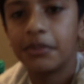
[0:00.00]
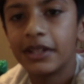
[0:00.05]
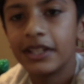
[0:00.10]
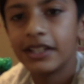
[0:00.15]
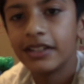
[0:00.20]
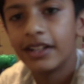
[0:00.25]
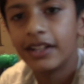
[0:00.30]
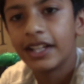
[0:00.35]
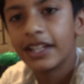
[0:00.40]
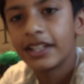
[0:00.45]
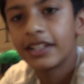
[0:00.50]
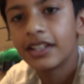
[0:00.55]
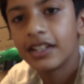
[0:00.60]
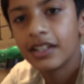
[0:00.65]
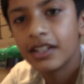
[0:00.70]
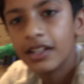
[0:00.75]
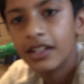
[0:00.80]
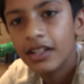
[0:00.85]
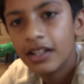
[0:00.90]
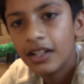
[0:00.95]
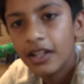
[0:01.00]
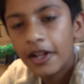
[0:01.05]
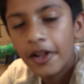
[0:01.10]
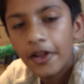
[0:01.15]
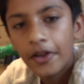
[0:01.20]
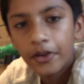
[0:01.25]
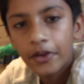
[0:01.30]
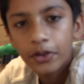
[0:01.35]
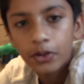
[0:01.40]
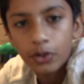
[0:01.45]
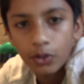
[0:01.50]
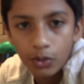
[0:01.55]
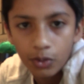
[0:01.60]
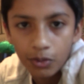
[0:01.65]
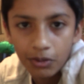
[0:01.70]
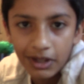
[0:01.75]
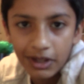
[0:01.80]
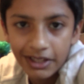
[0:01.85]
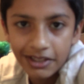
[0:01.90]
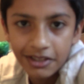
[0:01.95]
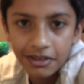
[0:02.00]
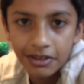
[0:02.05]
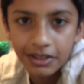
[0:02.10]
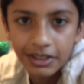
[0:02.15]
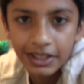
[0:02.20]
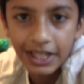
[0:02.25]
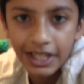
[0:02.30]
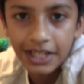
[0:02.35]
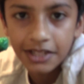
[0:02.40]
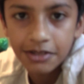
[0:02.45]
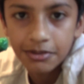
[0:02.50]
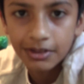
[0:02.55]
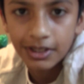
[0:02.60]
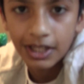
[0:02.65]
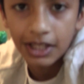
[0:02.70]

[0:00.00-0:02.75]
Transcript: be like cool way to engage with